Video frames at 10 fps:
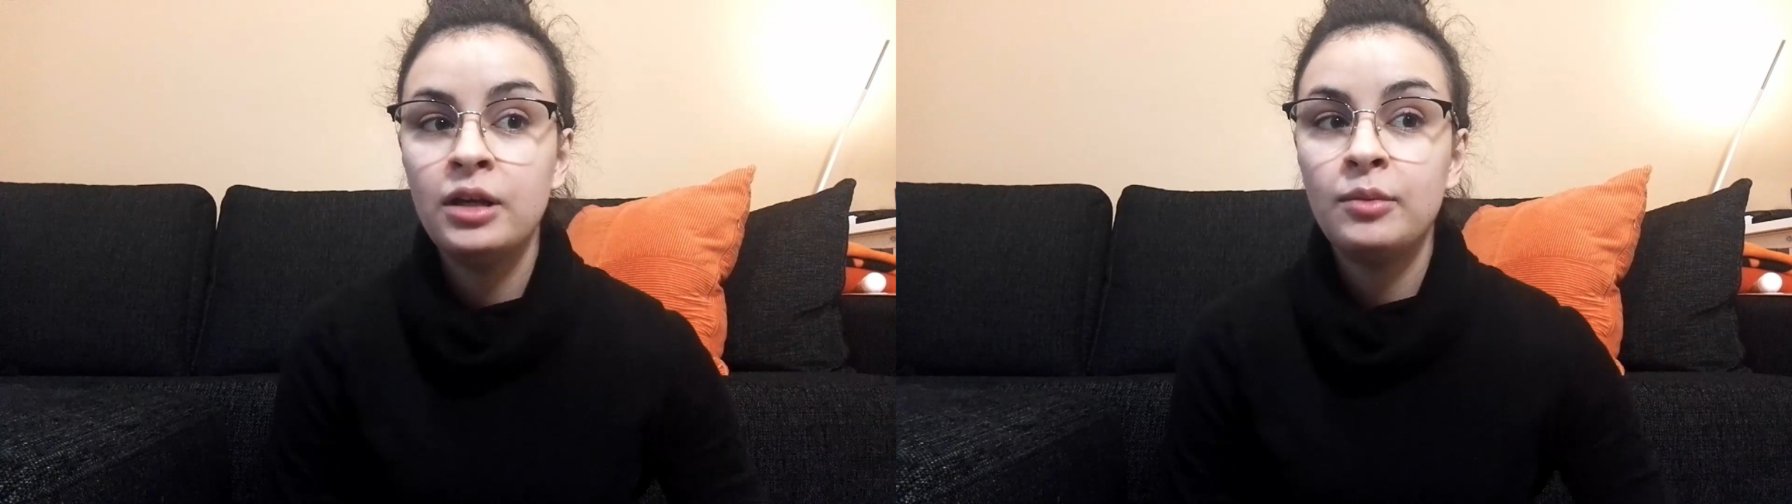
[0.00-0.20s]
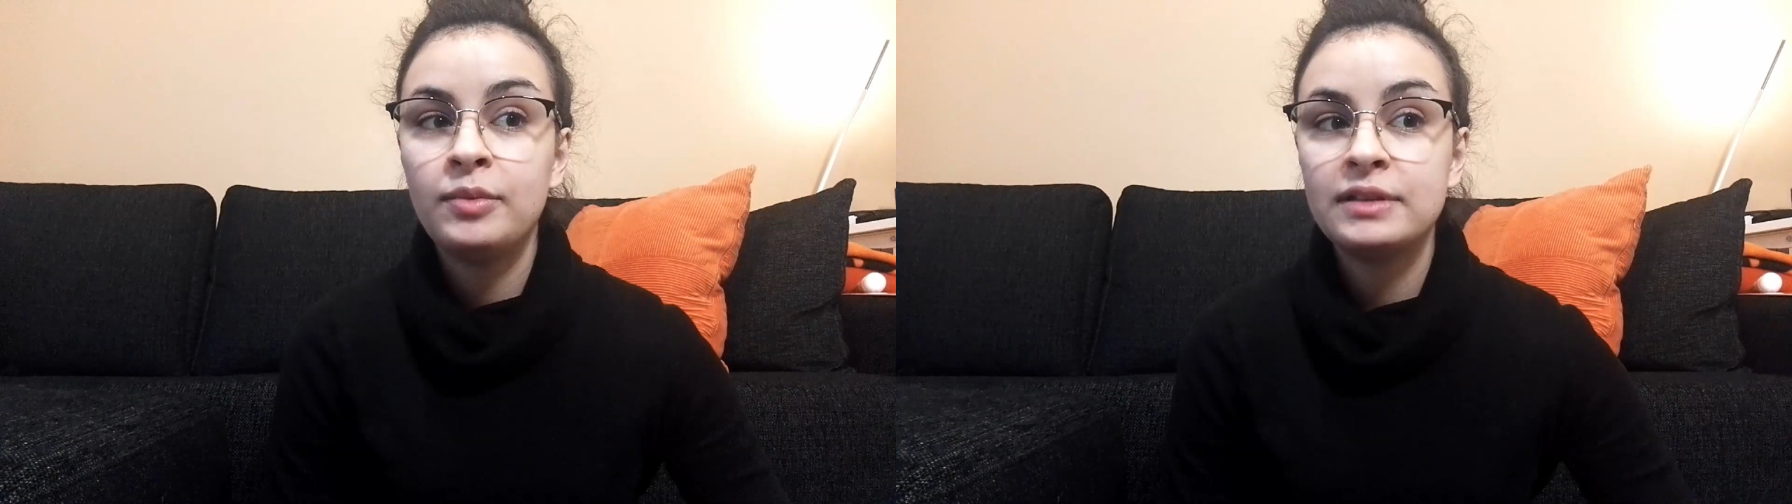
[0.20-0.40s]

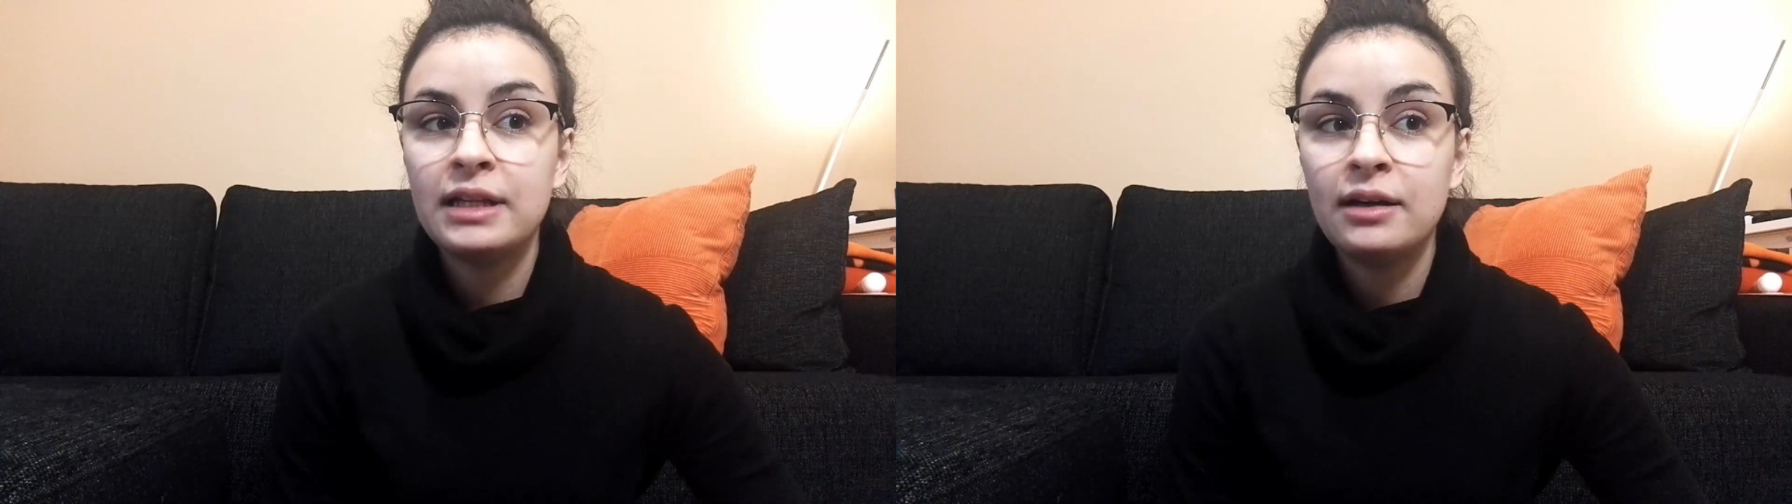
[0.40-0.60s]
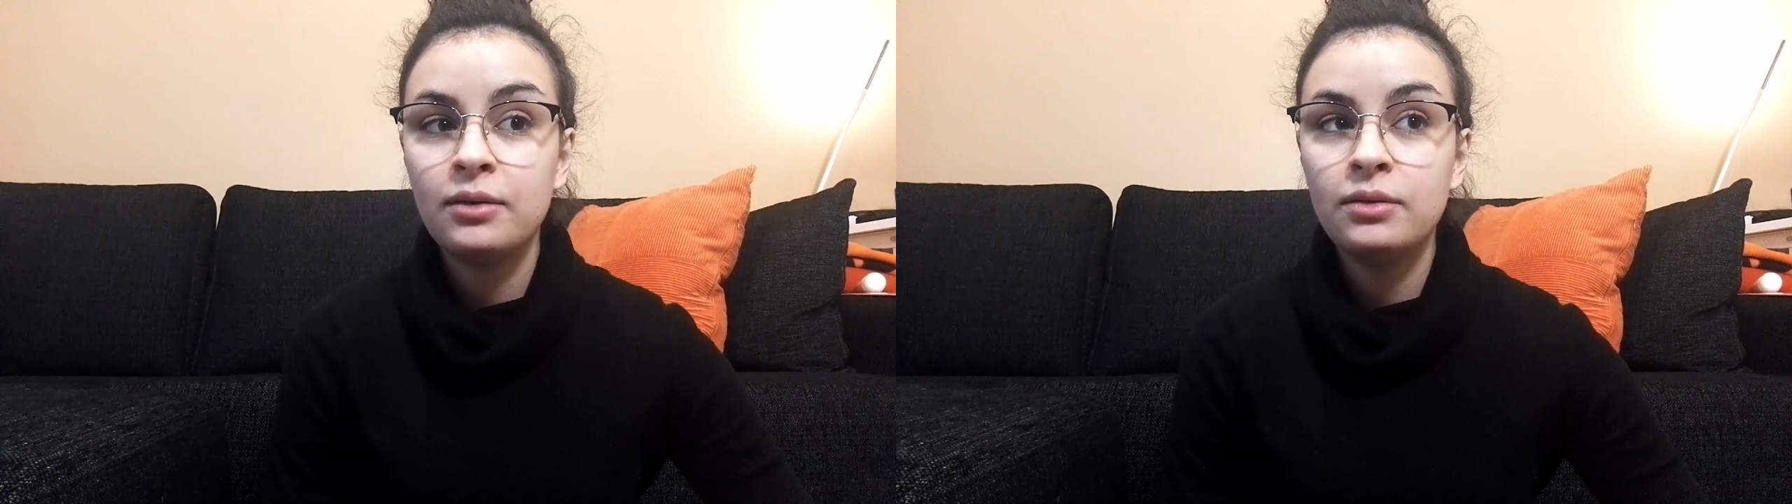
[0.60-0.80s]
But
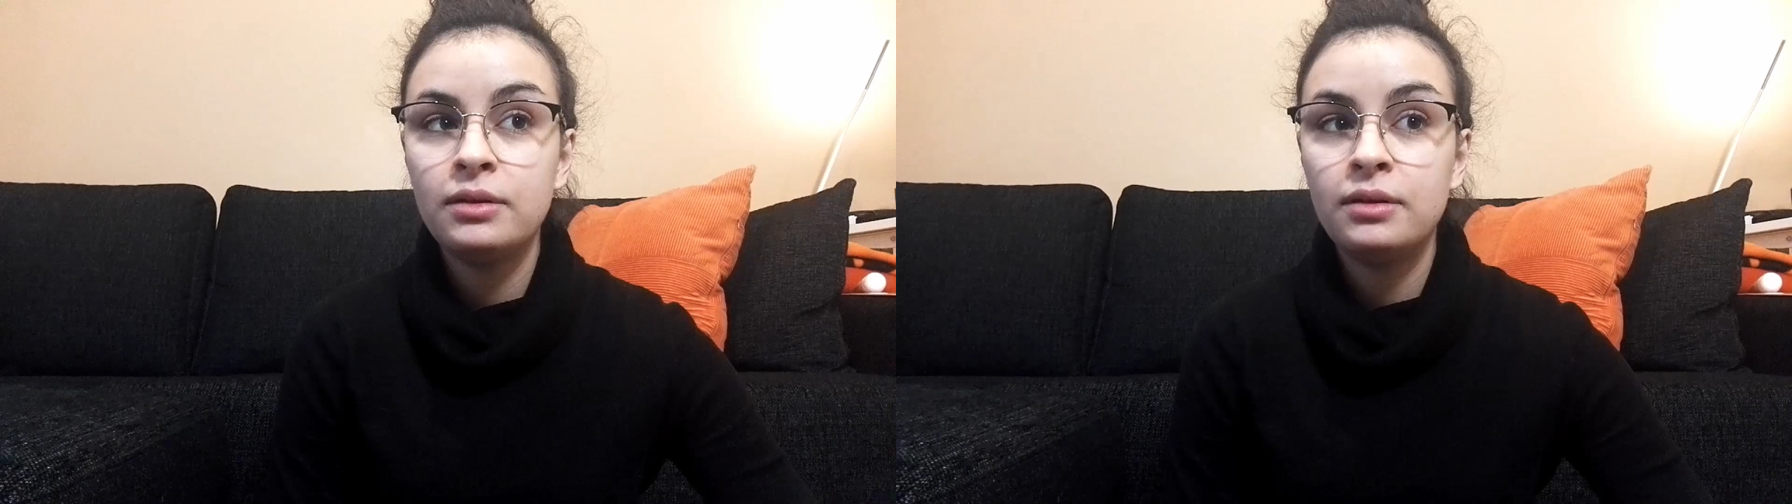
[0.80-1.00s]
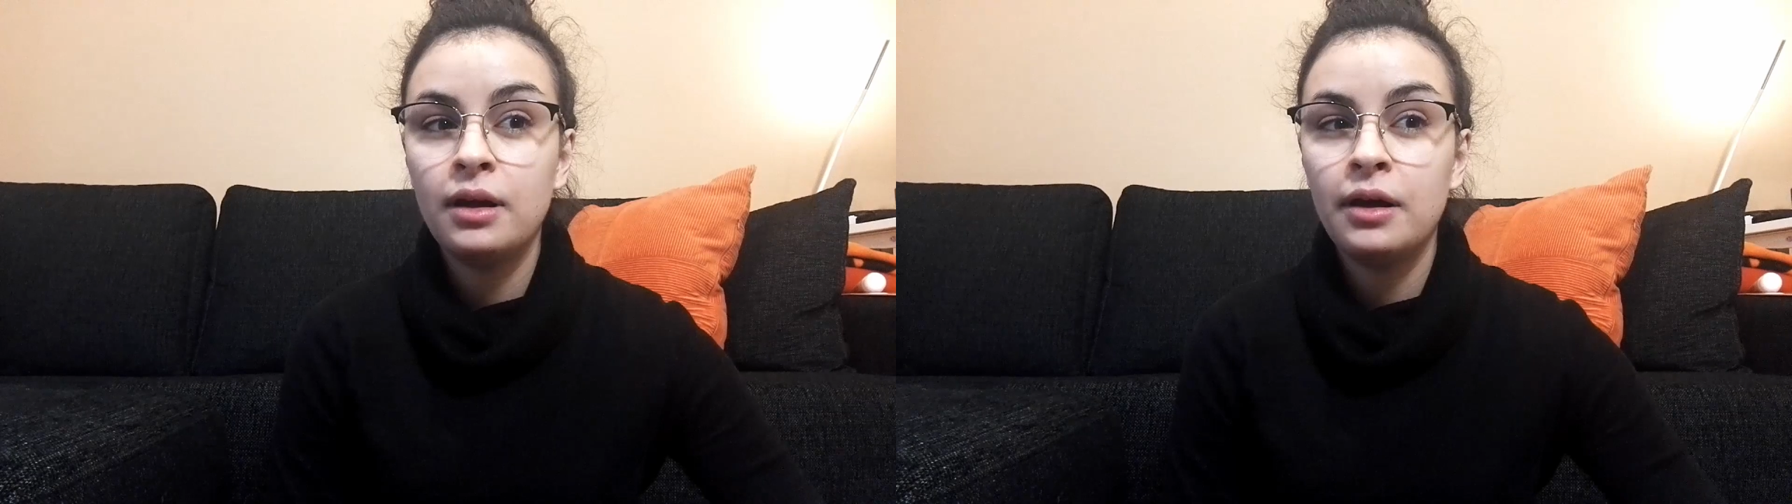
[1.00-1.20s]
now,
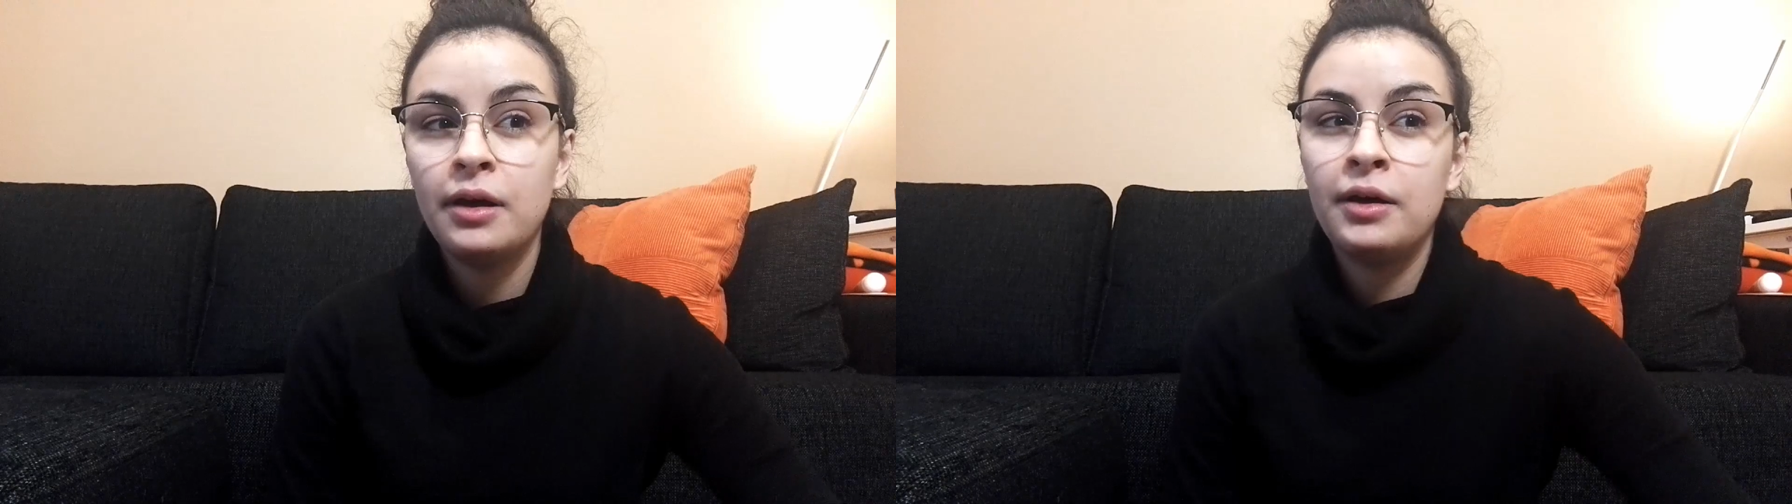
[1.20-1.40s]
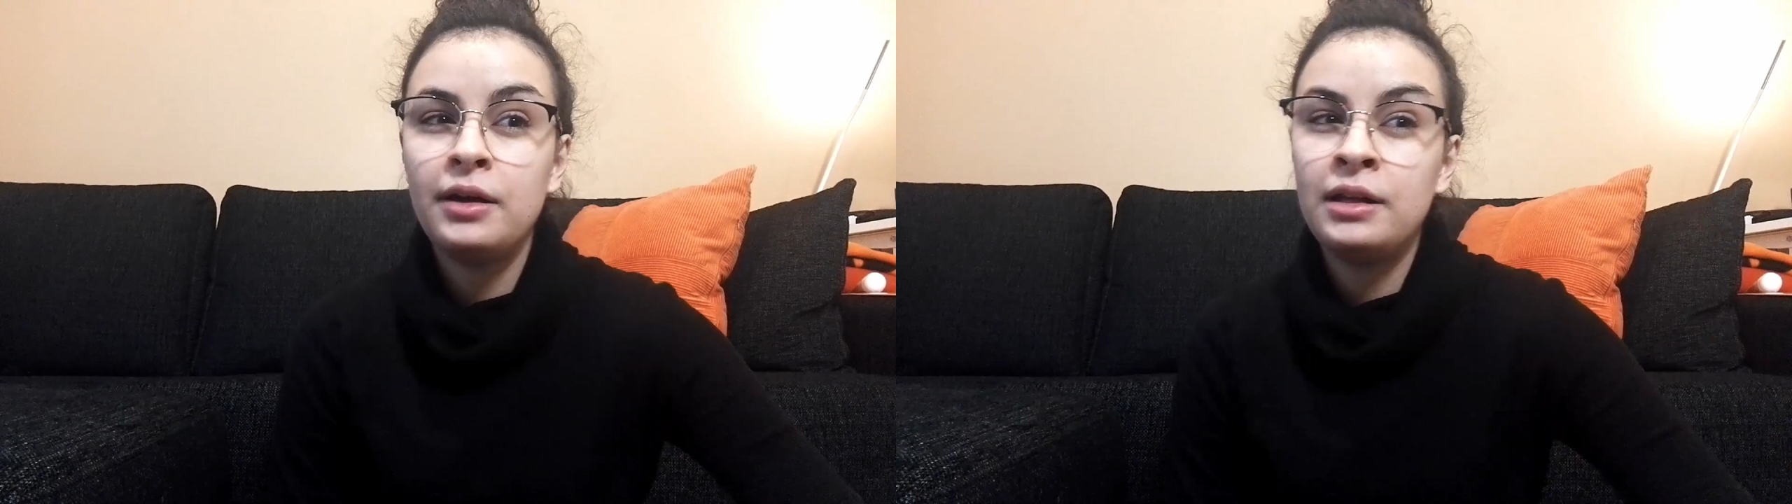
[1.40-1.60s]

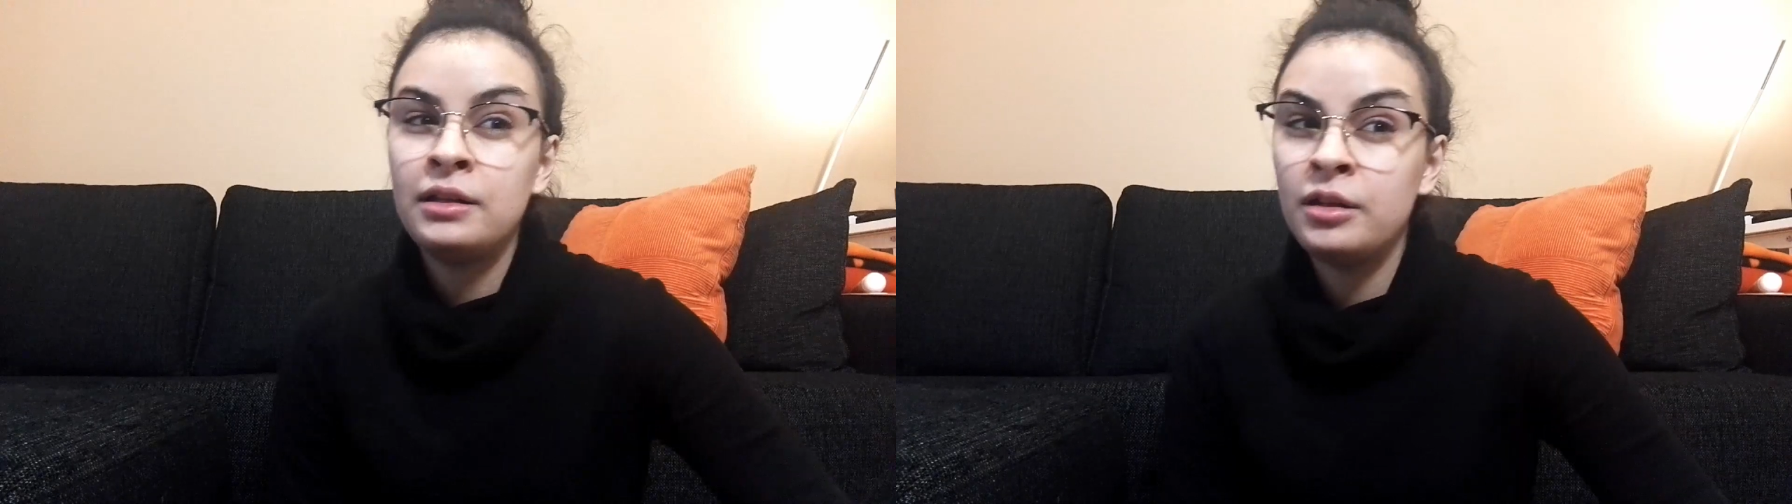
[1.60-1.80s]
in the